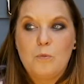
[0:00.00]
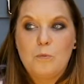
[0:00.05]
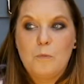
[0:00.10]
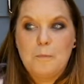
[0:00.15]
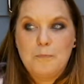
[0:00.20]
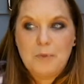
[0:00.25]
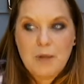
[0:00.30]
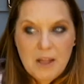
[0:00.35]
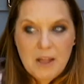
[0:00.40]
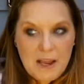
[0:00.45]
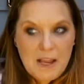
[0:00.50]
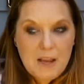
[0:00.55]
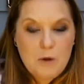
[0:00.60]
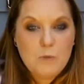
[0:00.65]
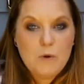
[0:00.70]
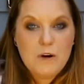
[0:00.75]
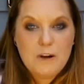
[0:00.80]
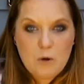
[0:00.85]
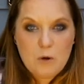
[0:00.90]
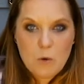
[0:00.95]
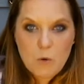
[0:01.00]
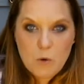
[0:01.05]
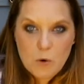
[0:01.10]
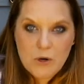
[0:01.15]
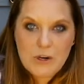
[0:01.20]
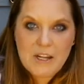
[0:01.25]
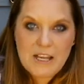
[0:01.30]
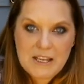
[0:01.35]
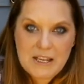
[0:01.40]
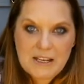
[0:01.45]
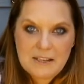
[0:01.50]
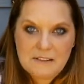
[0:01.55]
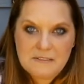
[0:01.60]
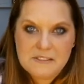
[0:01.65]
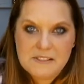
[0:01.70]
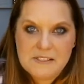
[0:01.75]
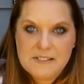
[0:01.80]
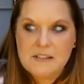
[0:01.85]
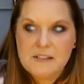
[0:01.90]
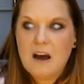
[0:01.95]
play
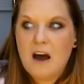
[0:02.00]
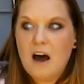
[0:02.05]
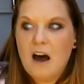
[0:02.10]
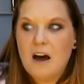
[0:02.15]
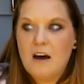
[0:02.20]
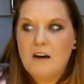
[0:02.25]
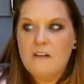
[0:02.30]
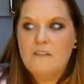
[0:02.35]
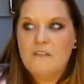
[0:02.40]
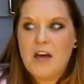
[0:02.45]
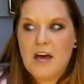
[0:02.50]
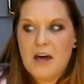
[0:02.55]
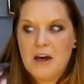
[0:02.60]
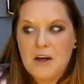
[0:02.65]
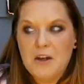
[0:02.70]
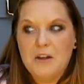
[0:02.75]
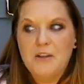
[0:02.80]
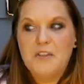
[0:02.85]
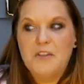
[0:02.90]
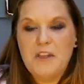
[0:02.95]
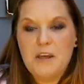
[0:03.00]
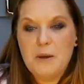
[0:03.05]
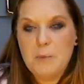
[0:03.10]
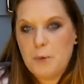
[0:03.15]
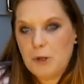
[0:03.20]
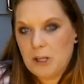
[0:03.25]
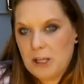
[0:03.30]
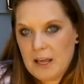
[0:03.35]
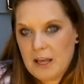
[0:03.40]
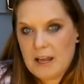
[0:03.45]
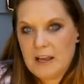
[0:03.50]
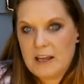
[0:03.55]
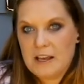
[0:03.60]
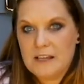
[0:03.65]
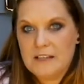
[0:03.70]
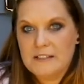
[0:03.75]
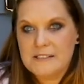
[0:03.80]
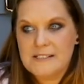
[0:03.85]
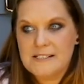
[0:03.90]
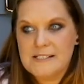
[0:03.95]
recordings of healthy
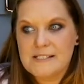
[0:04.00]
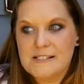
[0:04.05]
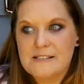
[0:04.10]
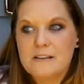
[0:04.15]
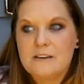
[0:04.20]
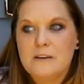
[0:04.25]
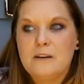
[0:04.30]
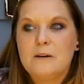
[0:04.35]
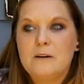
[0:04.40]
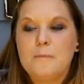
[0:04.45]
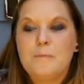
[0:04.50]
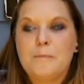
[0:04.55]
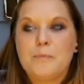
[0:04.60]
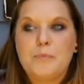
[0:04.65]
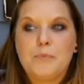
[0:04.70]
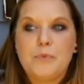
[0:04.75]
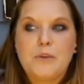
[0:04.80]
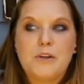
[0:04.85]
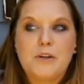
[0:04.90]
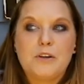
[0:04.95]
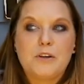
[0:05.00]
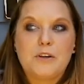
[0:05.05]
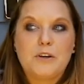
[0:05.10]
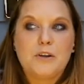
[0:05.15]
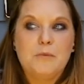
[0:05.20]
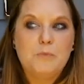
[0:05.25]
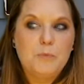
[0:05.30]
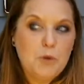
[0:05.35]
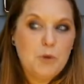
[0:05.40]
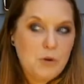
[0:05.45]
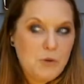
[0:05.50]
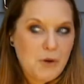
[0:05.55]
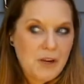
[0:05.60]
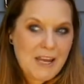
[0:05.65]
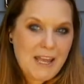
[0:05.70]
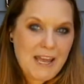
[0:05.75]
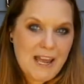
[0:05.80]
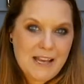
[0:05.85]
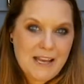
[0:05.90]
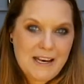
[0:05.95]
plants
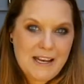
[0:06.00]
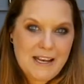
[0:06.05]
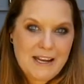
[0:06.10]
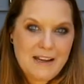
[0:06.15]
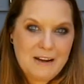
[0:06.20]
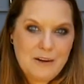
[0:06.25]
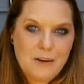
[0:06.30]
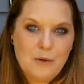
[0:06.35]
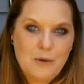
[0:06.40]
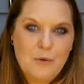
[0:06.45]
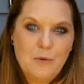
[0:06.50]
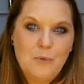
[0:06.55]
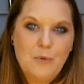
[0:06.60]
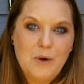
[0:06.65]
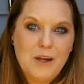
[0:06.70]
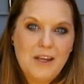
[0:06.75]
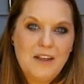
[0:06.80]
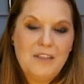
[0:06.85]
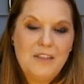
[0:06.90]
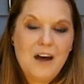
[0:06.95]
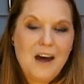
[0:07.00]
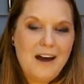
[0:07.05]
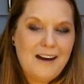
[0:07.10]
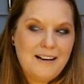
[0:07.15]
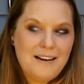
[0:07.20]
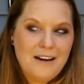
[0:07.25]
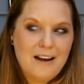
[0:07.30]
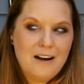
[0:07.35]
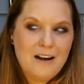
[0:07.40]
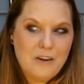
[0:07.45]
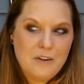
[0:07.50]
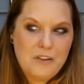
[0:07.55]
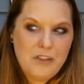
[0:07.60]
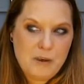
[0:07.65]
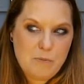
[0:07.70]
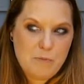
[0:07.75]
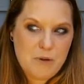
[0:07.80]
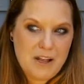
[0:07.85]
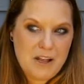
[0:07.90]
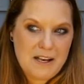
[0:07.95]
communicating with
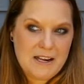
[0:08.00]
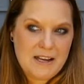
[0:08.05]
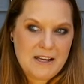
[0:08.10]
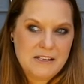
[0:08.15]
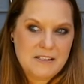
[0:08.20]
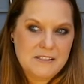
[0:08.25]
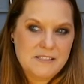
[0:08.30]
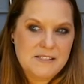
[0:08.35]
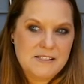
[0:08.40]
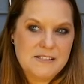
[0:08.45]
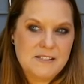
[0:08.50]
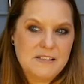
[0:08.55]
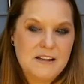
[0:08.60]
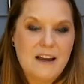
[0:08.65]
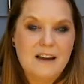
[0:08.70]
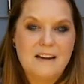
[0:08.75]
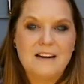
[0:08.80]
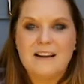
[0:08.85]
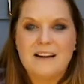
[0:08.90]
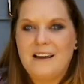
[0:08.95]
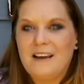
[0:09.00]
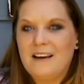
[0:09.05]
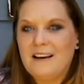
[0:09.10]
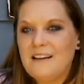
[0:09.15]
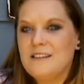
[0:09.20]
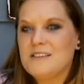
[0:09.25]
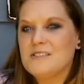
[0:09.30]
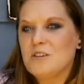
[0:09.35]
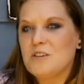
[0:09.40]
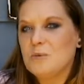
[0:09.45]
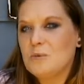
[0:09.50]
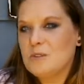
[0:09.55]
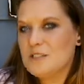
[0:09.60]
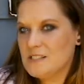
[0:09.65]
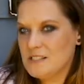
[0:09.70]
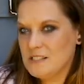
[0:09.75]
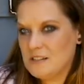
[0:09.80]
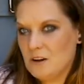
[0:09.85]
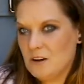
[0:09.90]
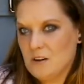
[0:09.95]
unhealthy plants and get a
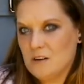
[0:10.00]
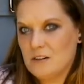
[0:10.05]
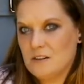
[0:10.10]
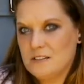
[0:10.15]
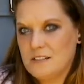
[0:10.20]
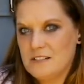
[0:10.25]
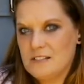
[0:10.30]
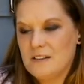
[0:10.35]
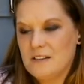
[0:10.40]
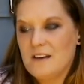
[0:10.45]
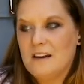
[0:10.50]
result